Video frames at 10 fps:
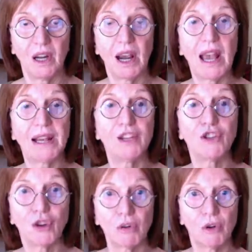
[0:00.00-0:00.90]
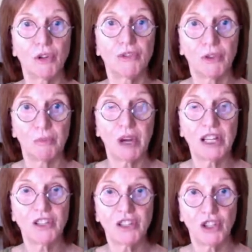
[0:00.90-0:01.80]
adding short rows for
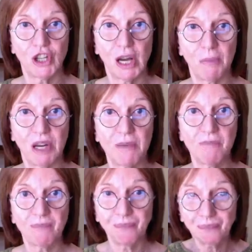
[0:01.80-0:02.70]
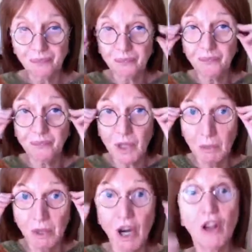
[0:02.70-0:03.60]
bust shaping.
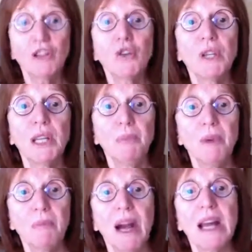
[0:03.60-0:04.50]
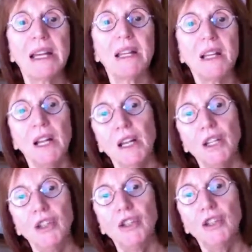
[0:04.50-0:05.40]
But also keep in mind,
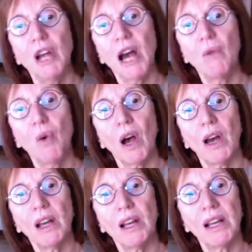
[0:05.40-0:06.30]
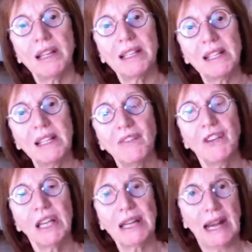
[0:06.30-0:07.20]
you do not want a
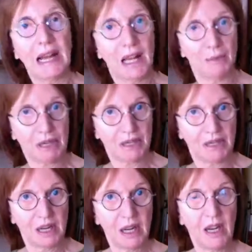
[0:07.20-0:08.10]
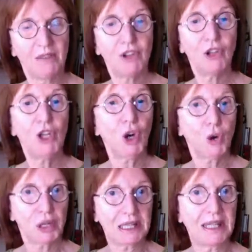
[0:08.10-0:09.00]
significant element of your
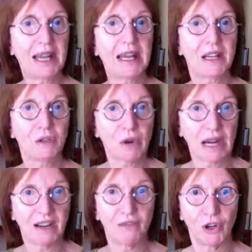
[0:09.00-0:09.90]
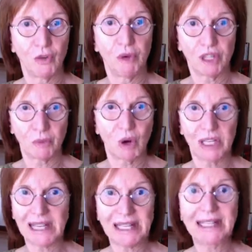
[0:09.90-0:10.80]
yoke to land right over your bust
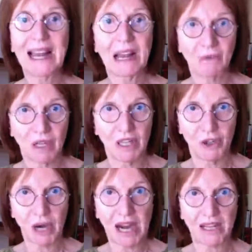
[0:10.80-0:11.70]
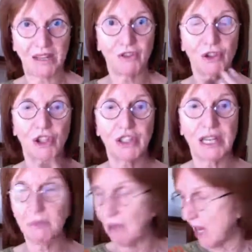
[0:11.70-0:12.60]
points. That's not real attractive. So just
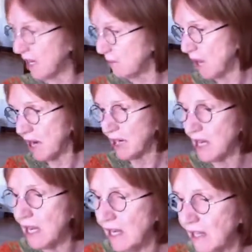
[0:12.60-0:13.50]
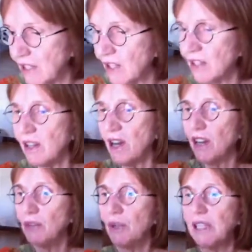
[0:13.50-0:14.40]
keep that in mind. This is
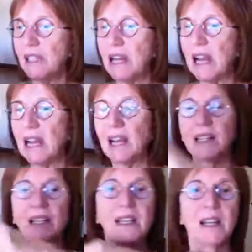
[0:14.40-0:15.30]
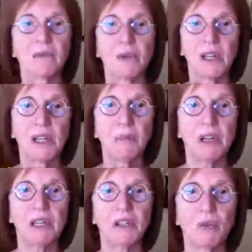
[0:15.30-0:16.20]
another reason I like to knit really
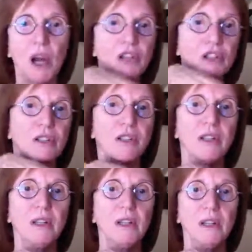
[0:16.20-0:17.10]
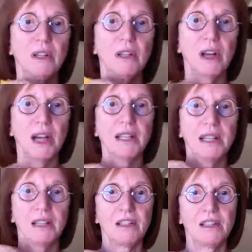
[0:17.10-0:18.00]
big swatches. I
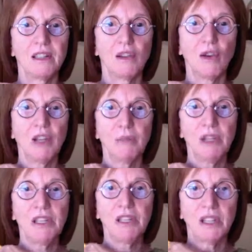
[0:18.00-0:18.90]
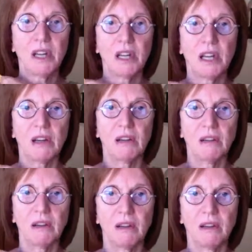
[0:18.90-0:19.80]
think this is going to be stunning.
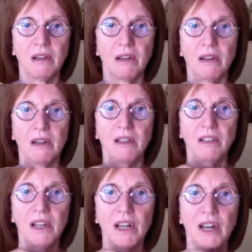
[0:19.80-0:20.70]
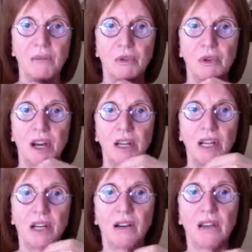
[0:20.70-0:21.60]
It's going to come around
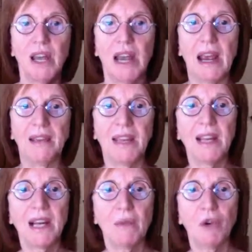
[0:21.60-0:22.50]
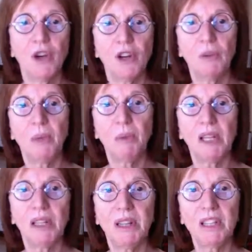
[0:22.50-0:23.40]
here. And then I'm going to
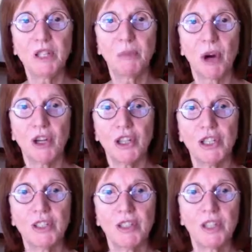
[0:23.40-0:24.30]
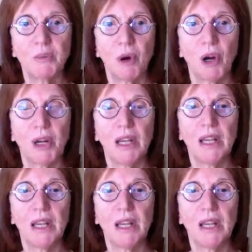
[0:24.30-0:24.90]
repeat this part, just this part,